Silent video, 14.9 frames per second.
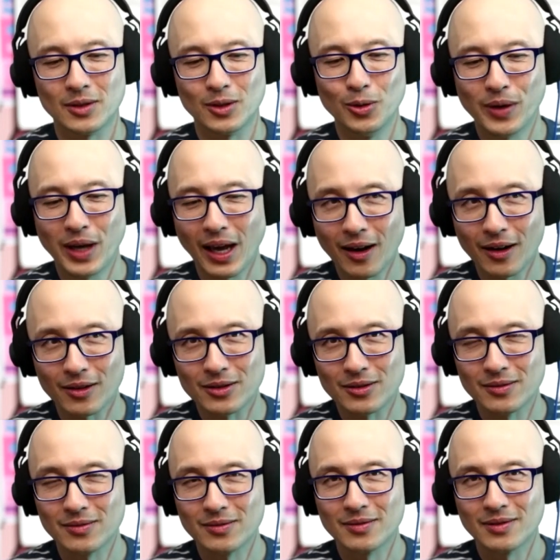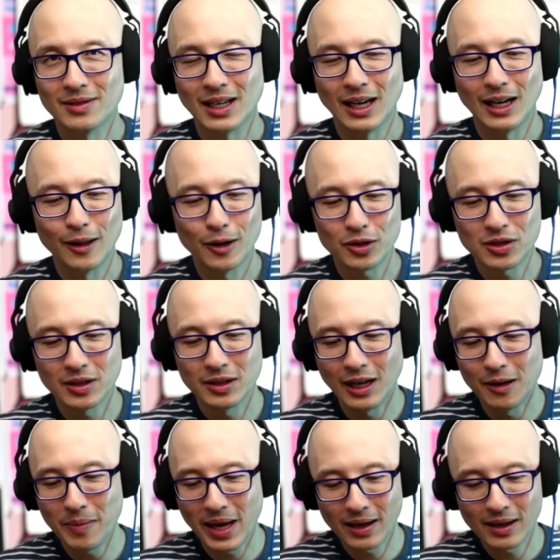Who cares? There's a
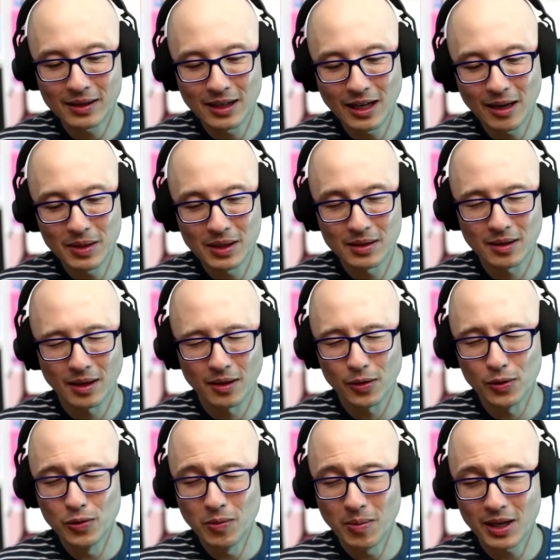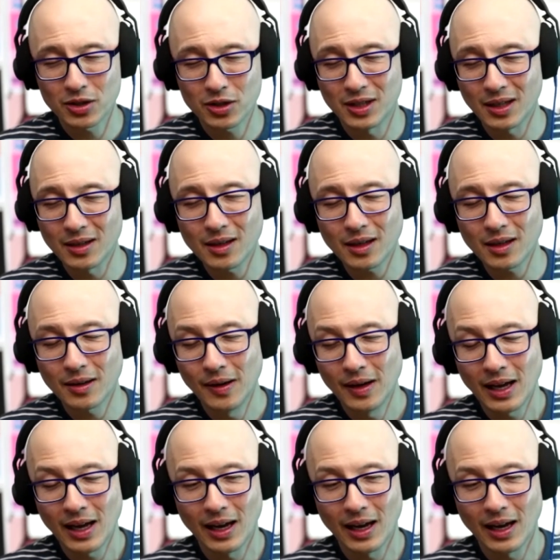young man, his name is Unmesh Dinda,